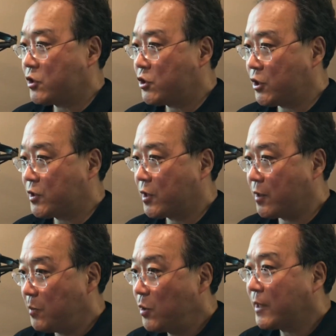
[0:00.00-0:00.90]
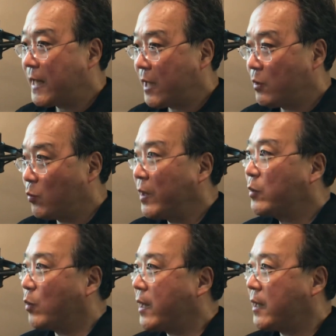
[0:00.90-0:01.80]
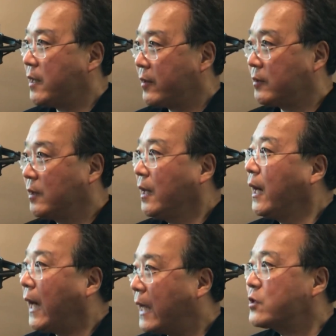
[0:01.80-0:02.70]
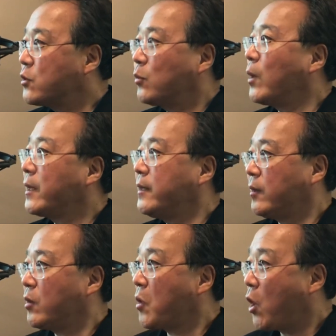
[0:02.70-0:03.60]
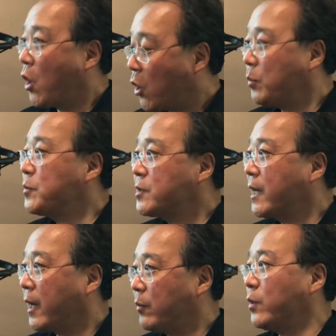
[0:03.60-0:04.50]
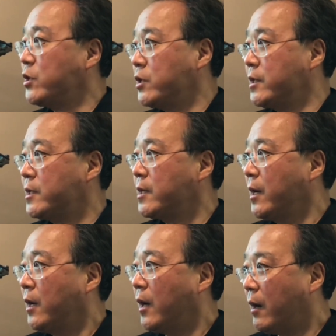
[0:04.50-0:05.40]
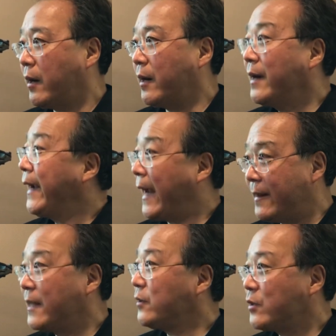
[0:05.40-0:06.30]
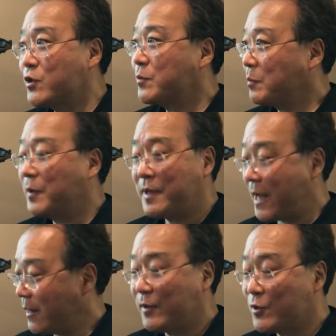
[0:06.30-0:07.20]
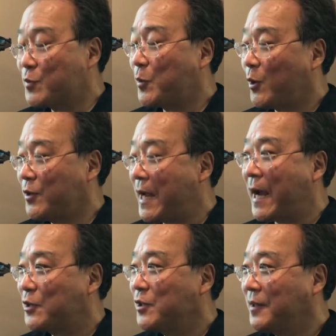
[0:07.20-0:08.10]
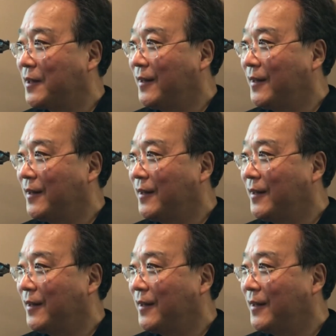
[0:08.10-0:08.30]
just communicate with one another as to what their hopes and wishes are, and then to spur into action.